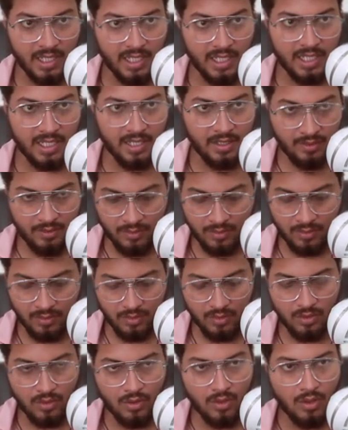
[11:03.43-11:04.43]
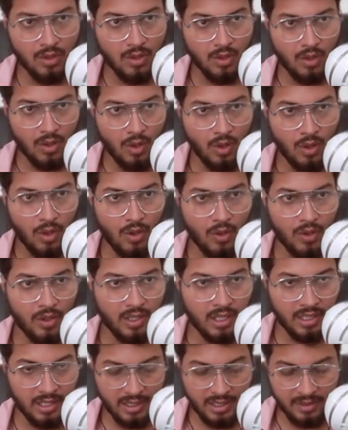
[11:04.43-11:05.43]
in
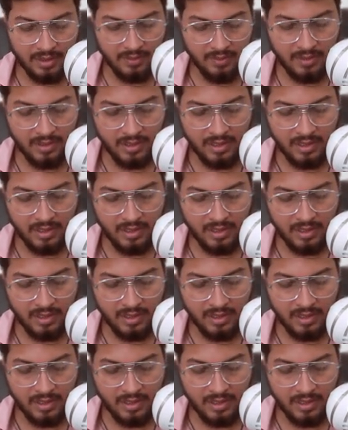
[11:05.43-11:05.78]
horror